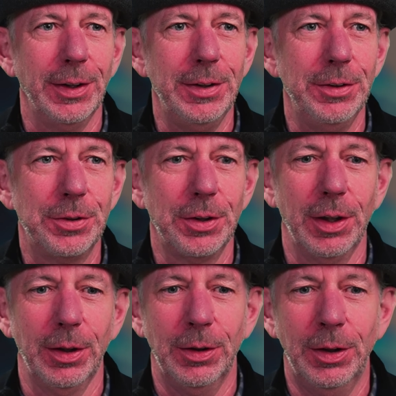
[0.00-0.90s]
these
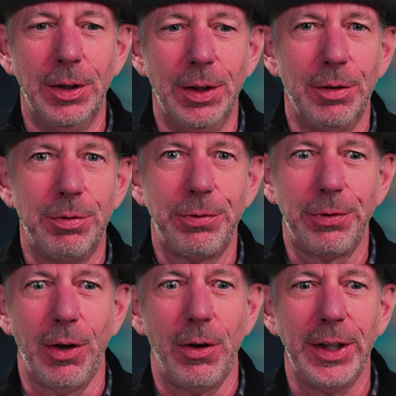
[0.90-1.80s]
little
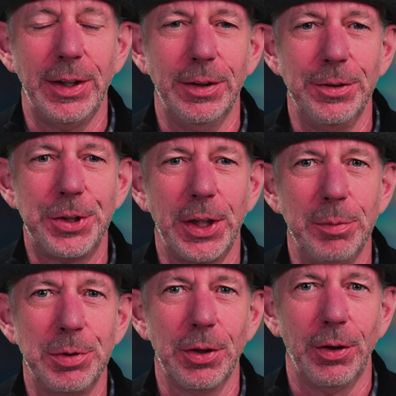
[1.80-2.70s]
fly-in
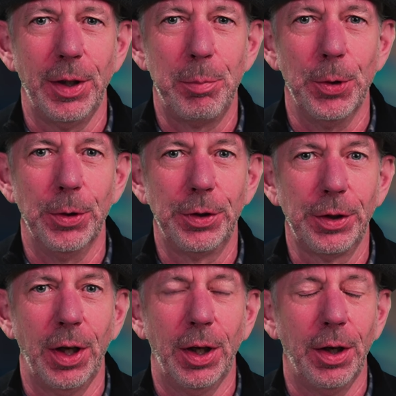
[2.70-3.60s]
shapes that I put
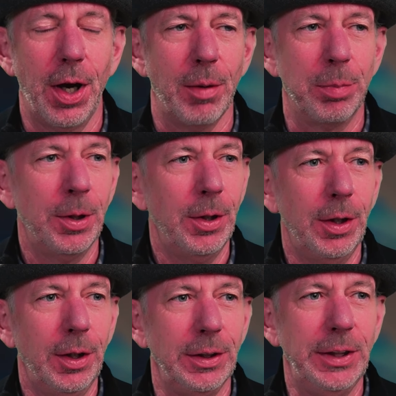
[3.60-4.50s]
up
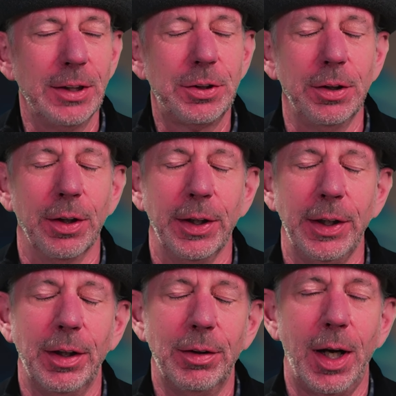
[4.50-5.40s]

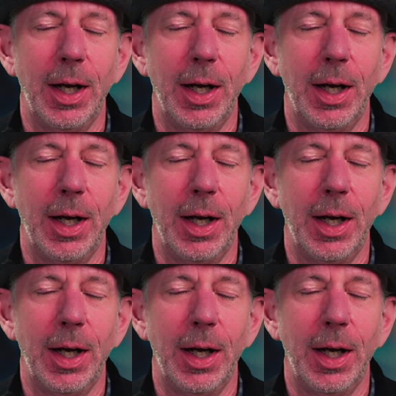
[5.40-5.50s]
yesterday,